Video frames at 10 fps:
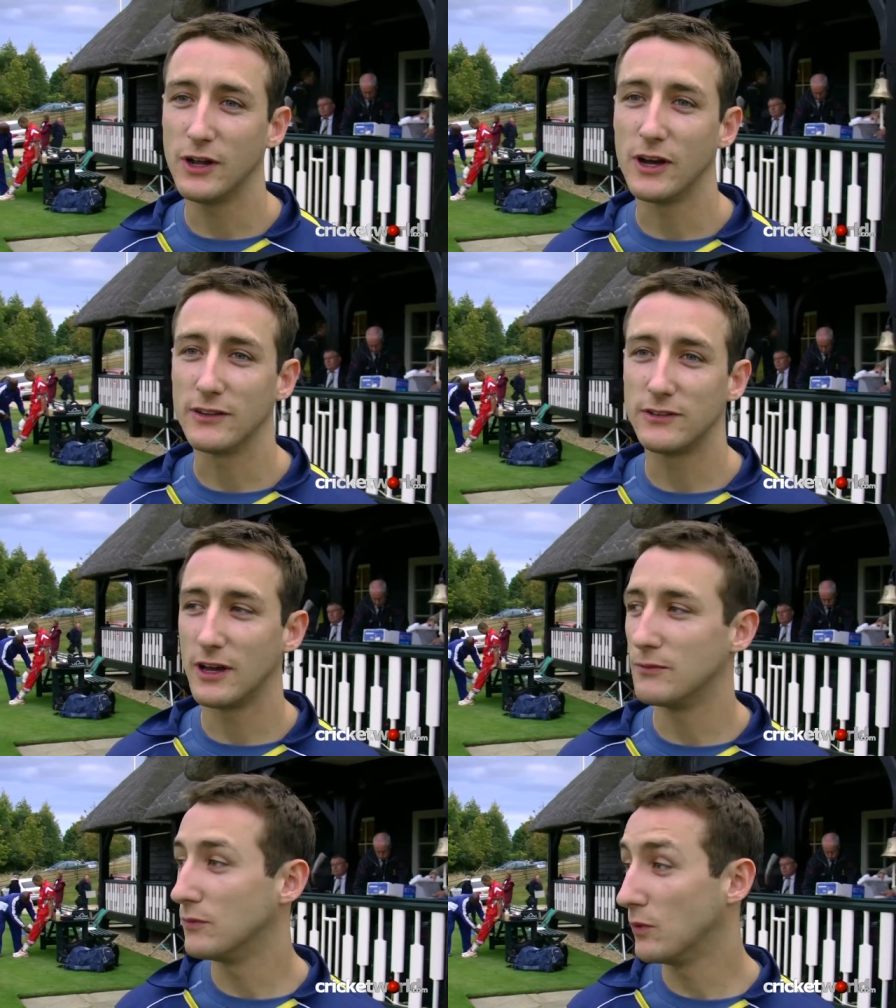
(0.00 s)
no,
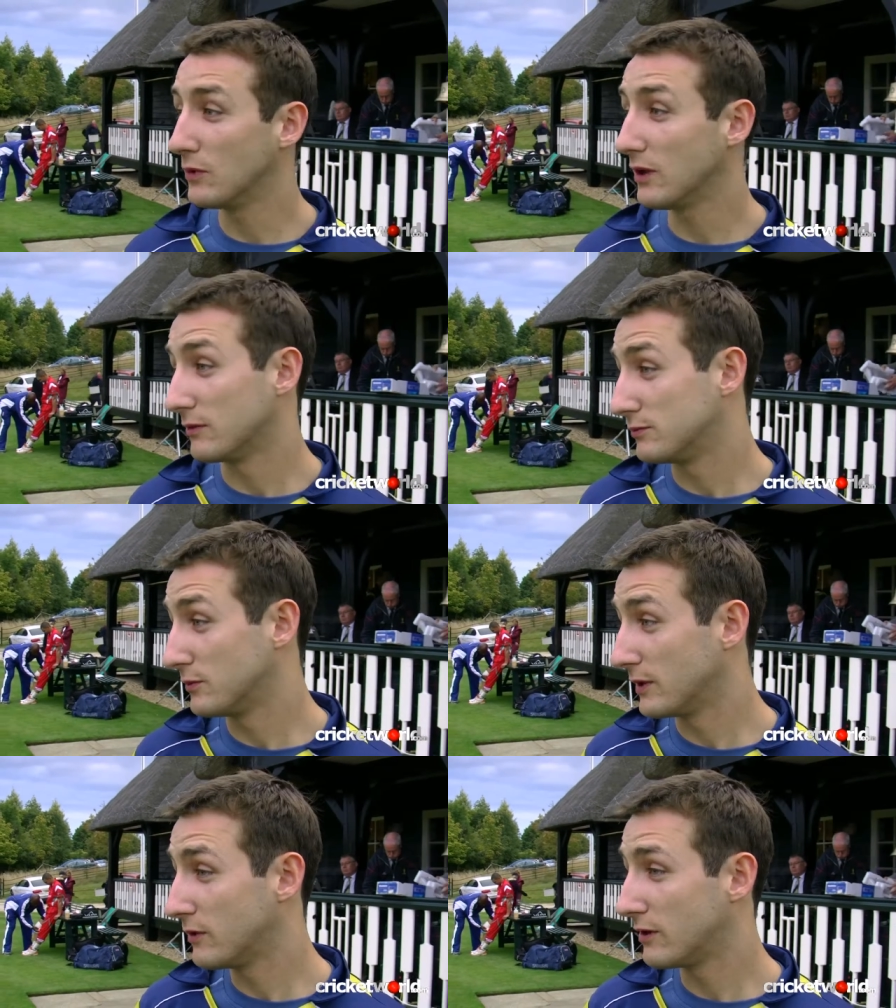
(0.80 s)

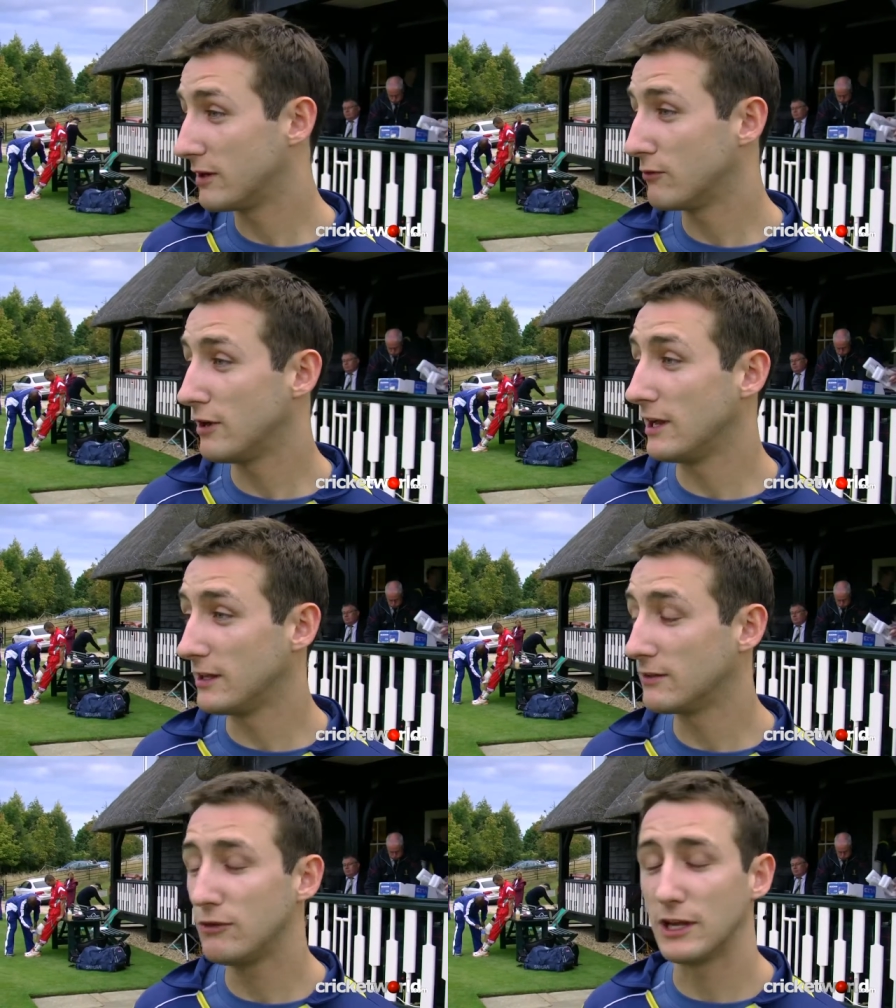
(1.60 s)
we were in a
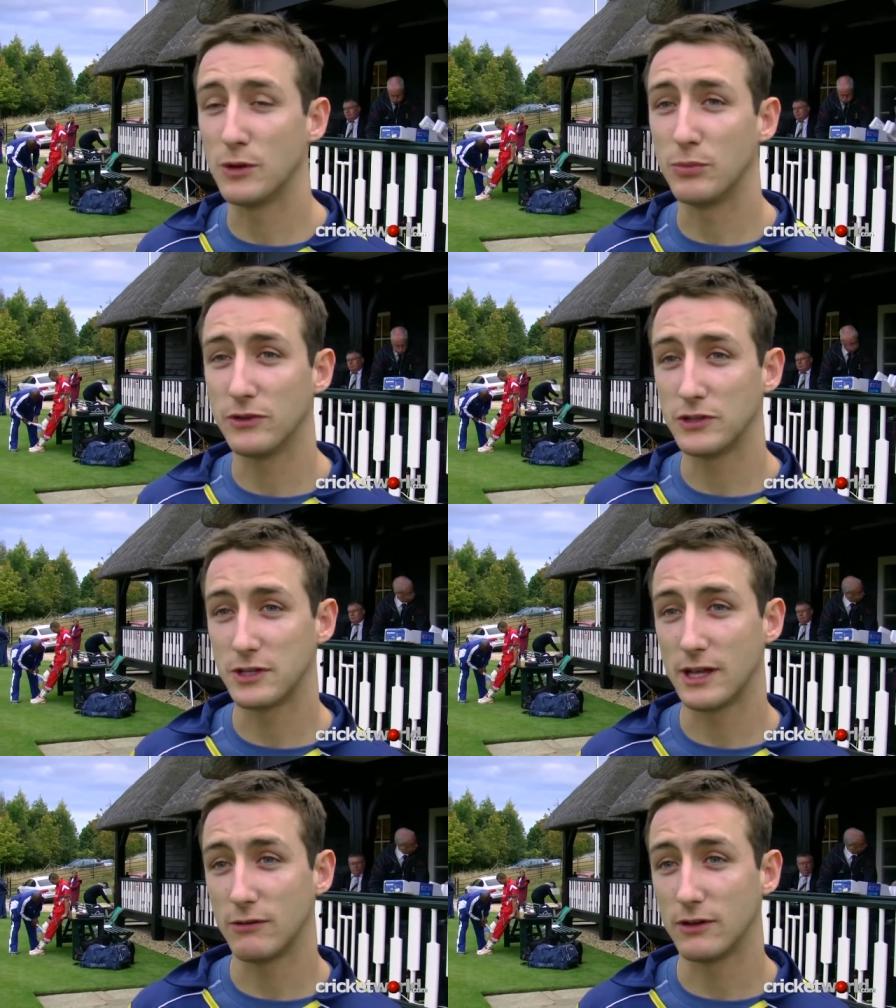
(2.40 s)
really, really good
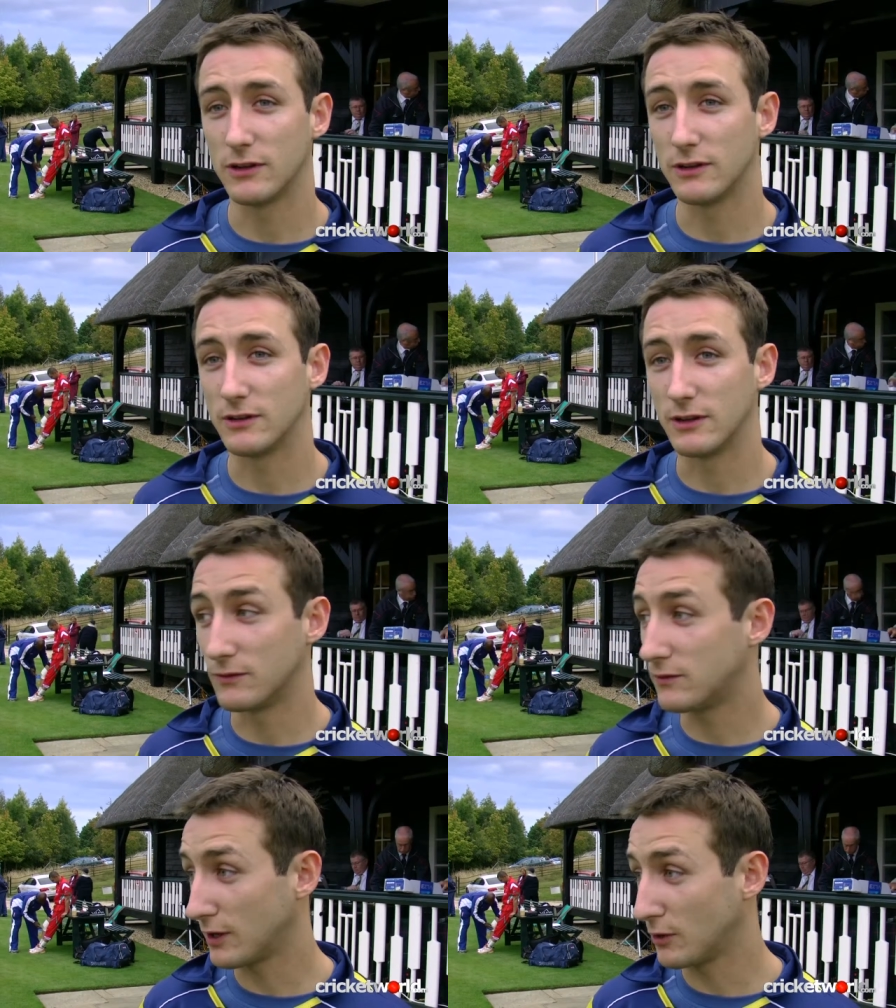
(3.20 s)
position there
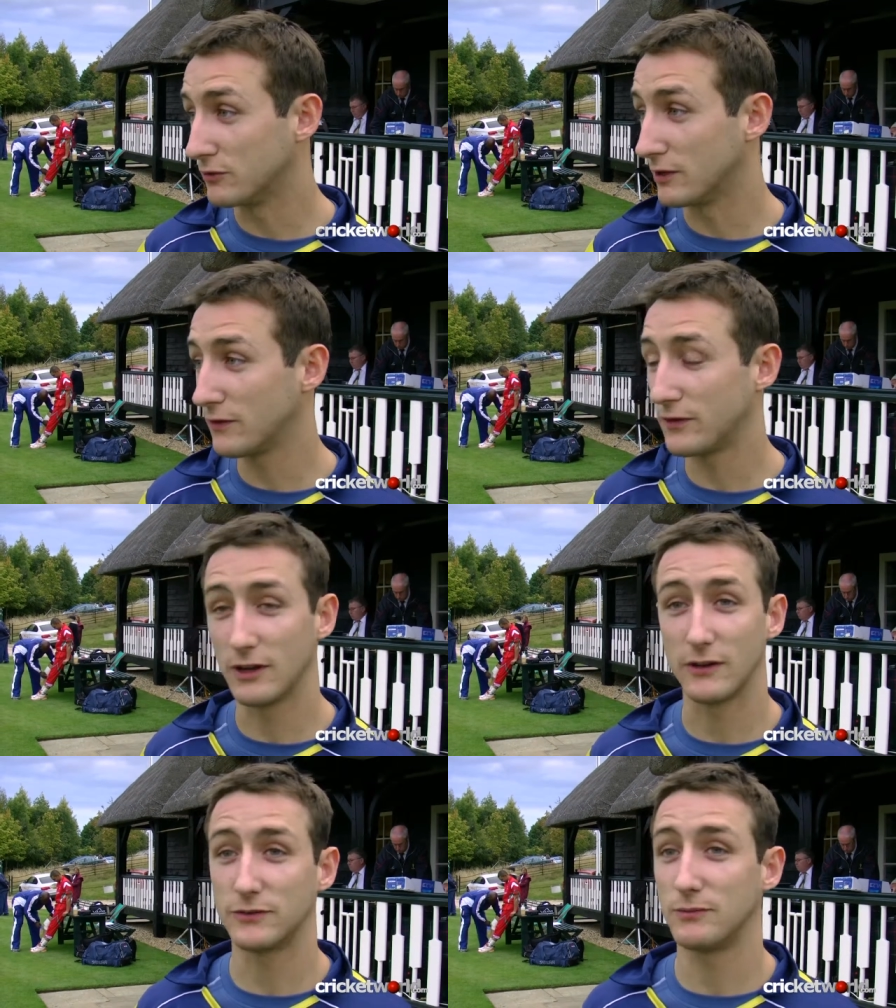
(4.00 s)
and closed it off
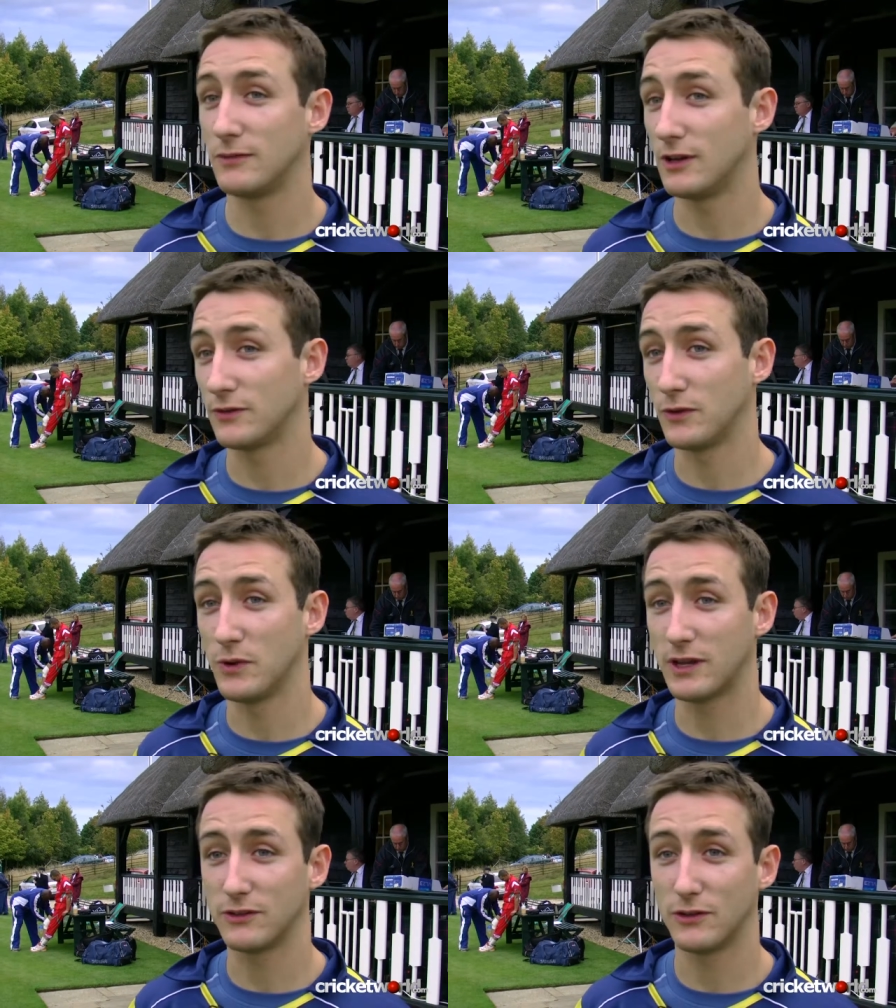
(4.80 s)
the last few
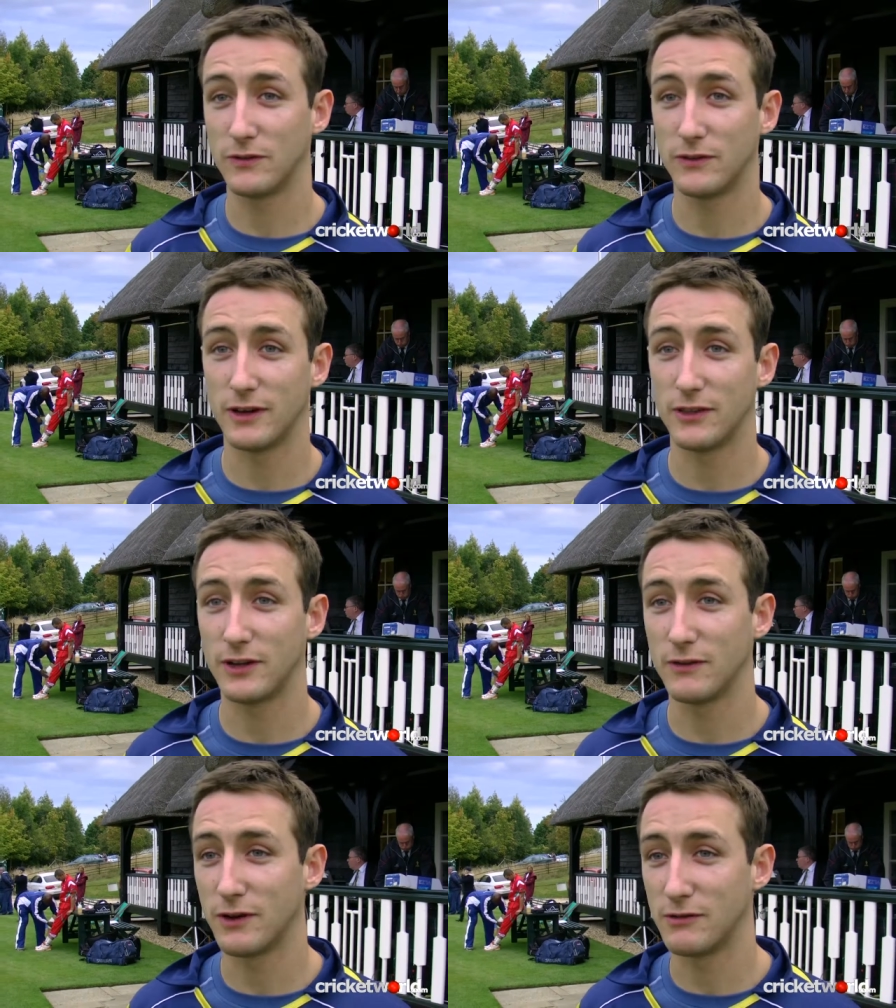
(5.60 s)
wickets off
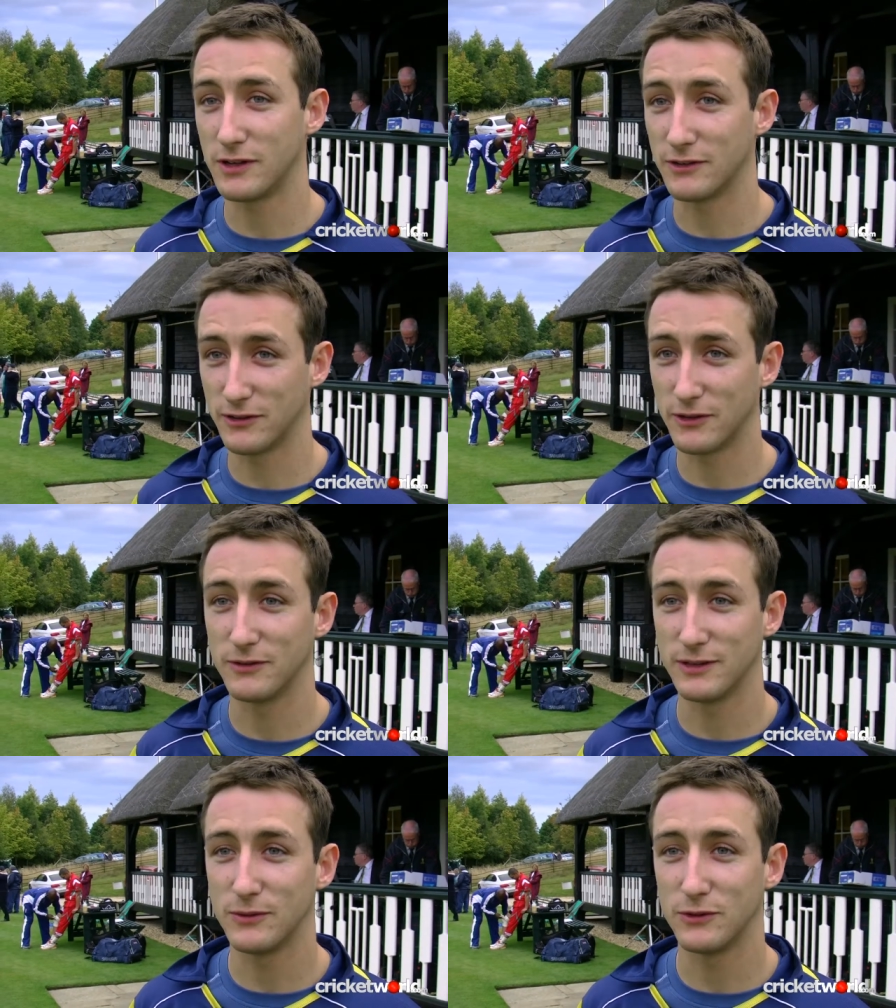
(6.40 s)
35 runs, so
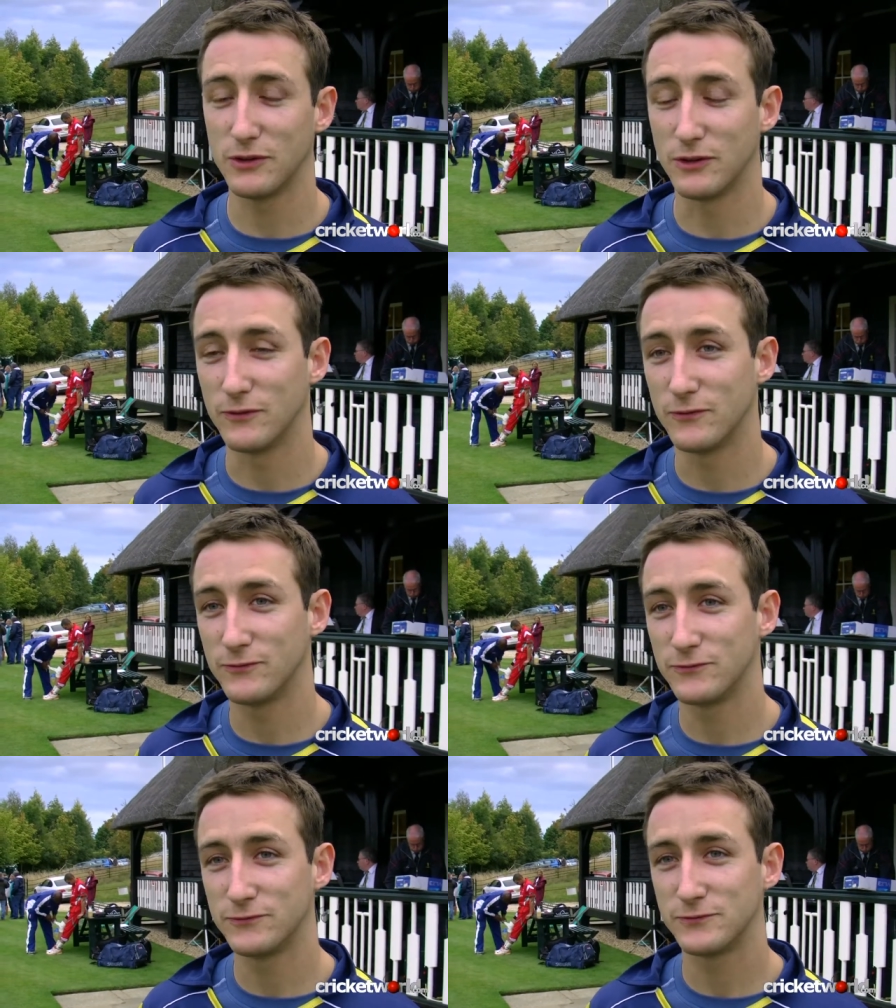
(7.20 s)
it was good.
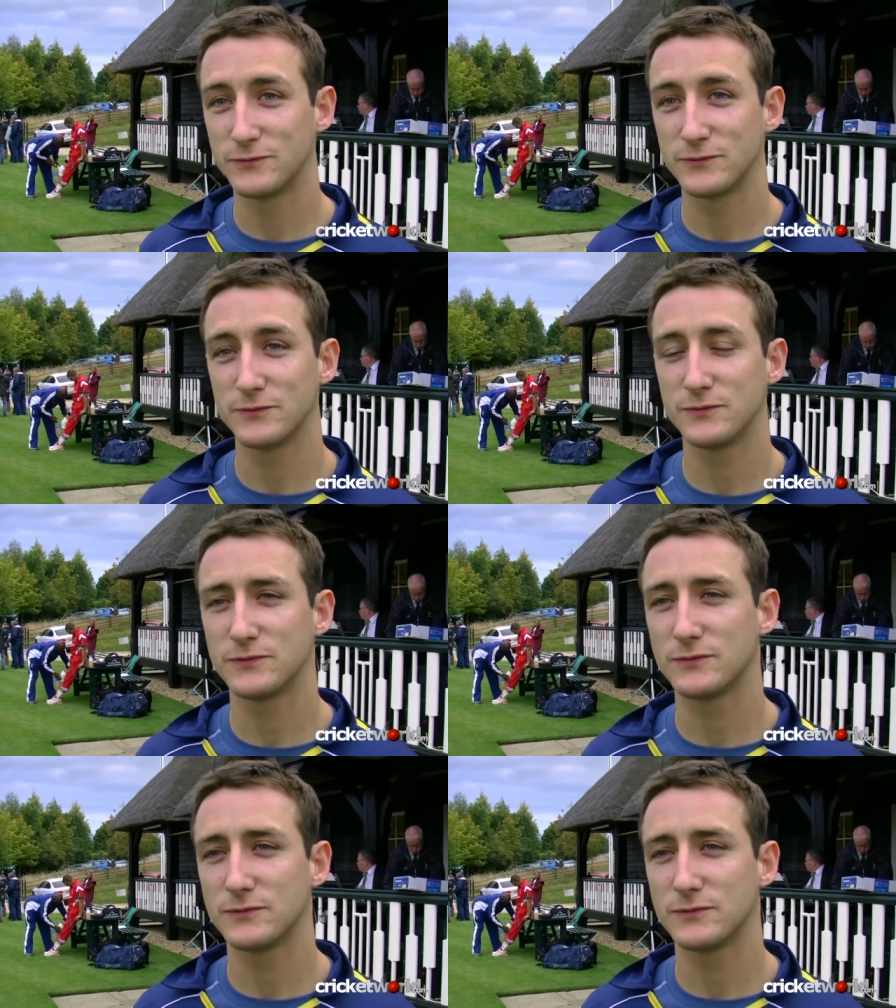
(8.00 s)
And given that the team